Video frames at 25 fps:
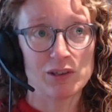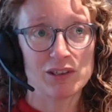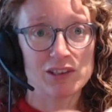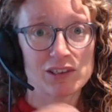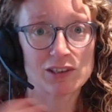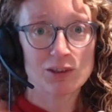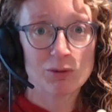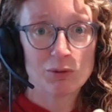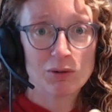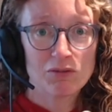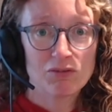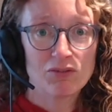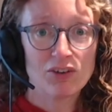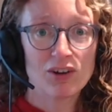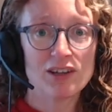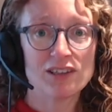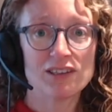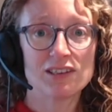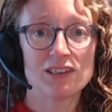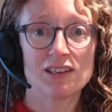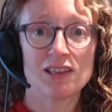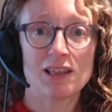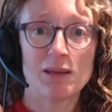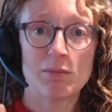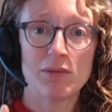And so
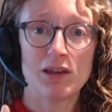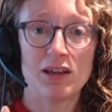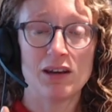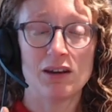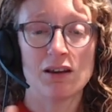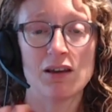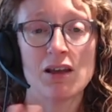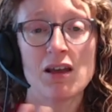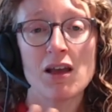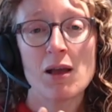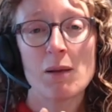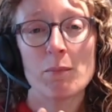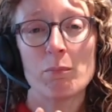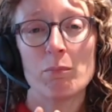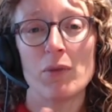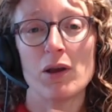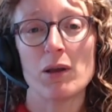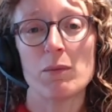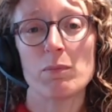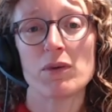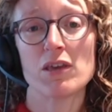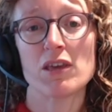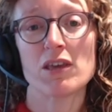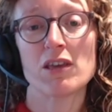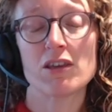inviting them in
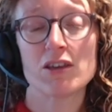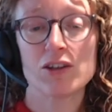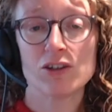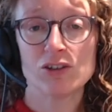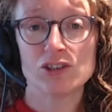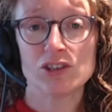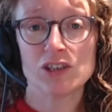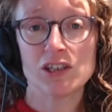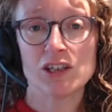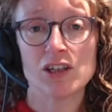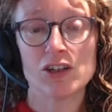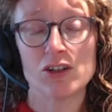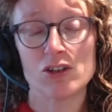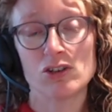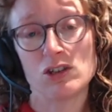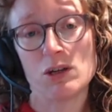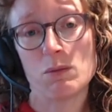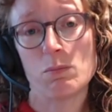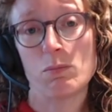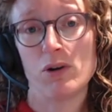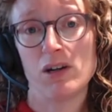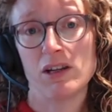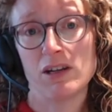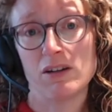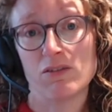might be hugely, hugely
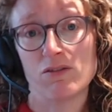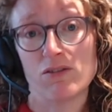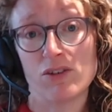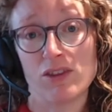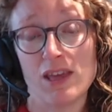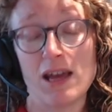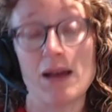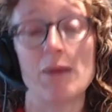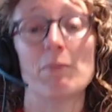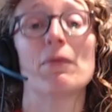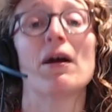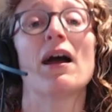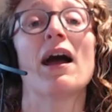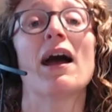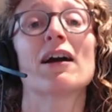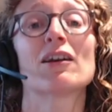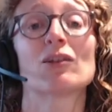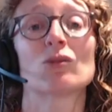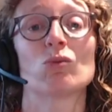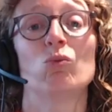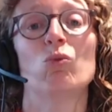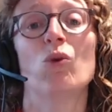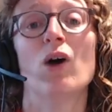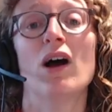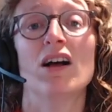brilliant for them
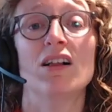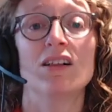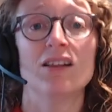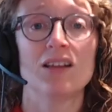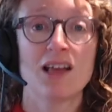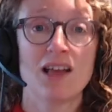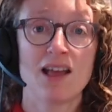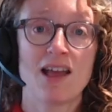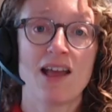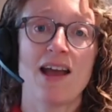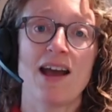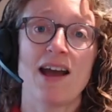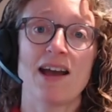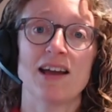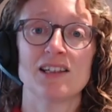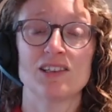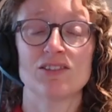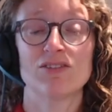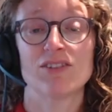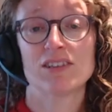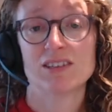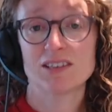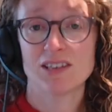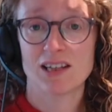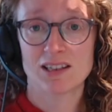as well as
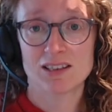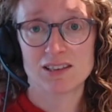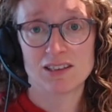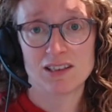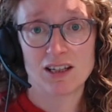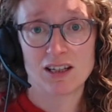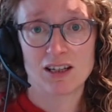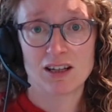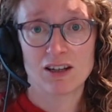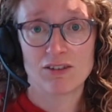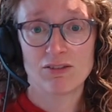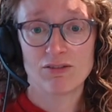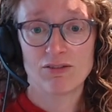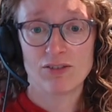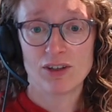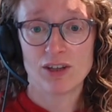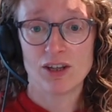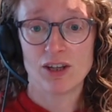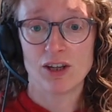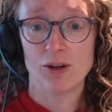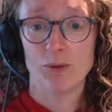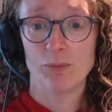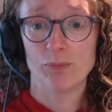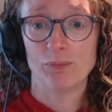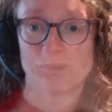fantastic for
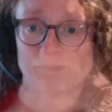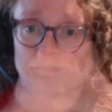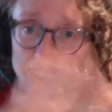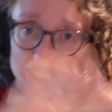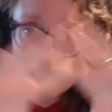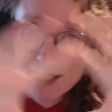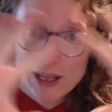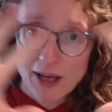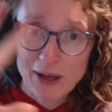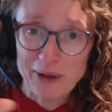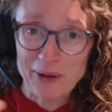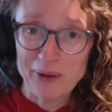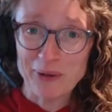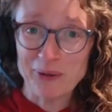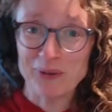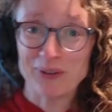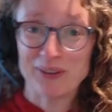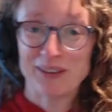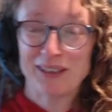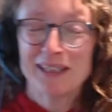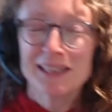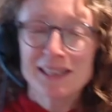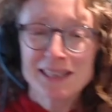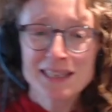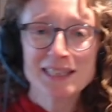you. So,
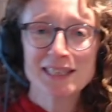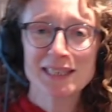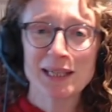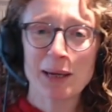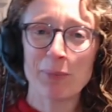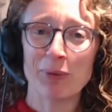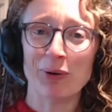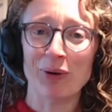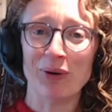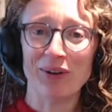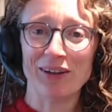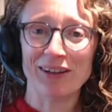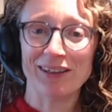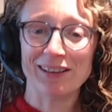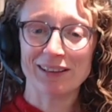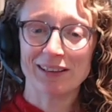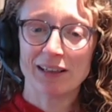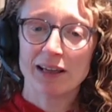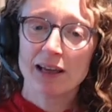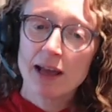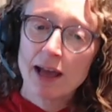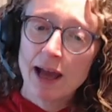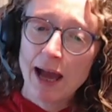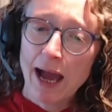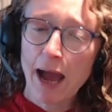in summary,
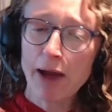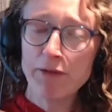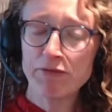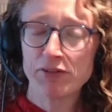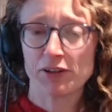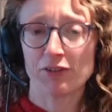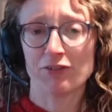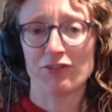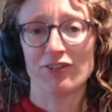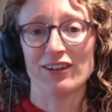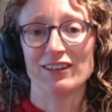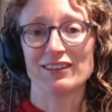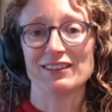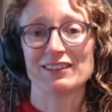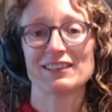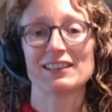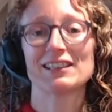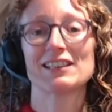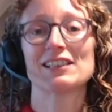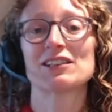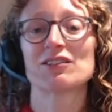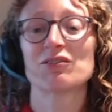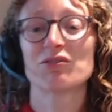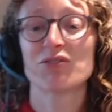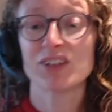having friends
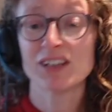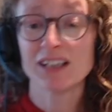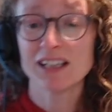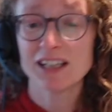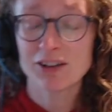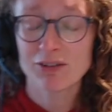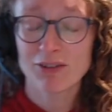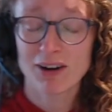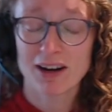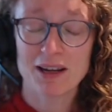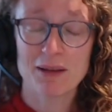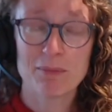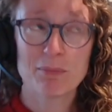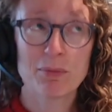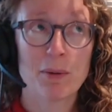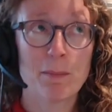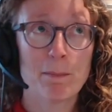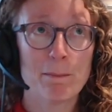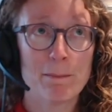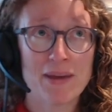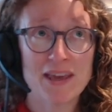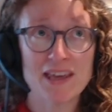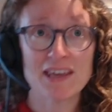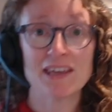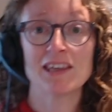is really great, but
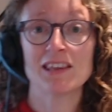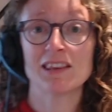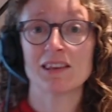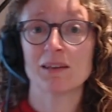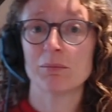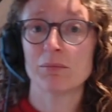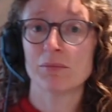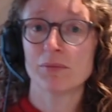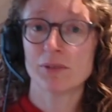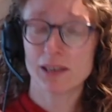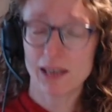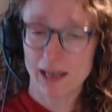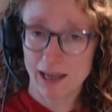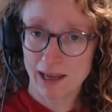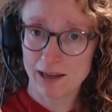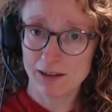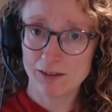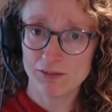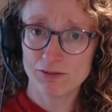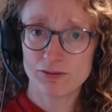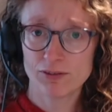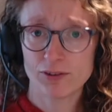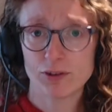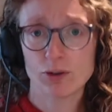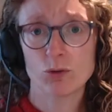making them can
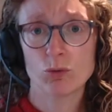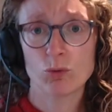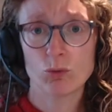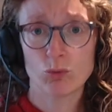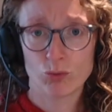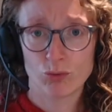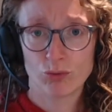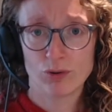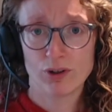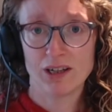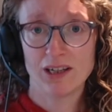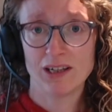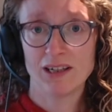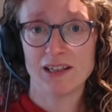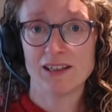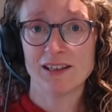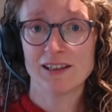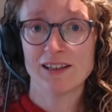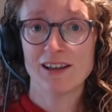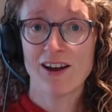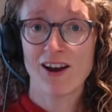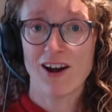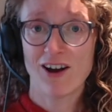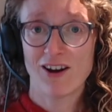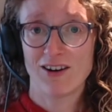feel really
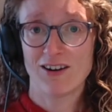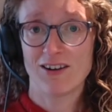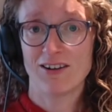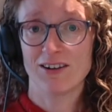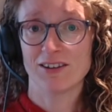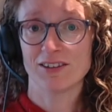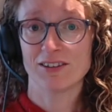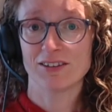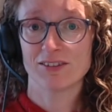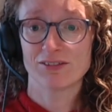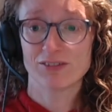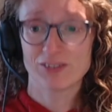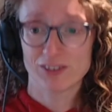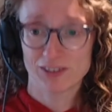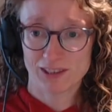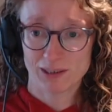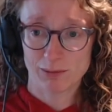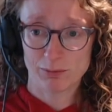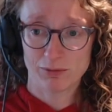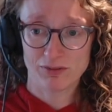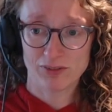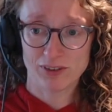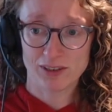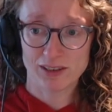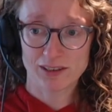hard for
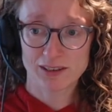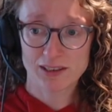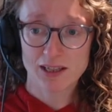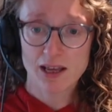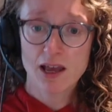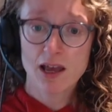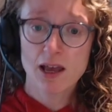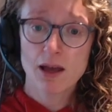some of us.